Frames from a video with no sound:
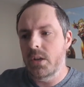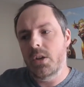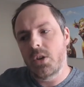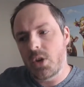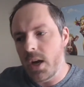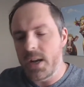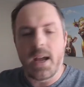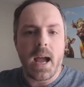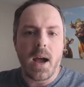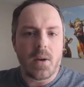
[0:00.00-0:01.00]
you kind of
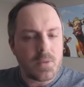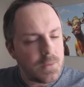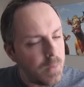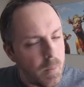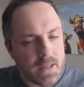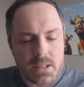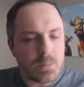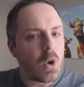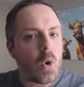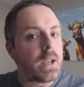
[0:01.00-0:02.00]
have momentum
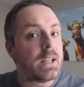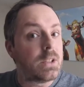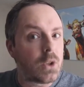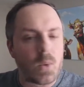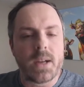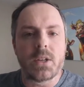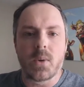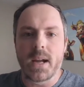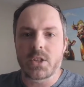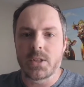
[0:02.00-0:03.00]
going in the right
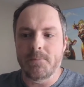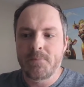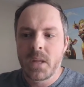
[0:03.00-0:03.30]
direction.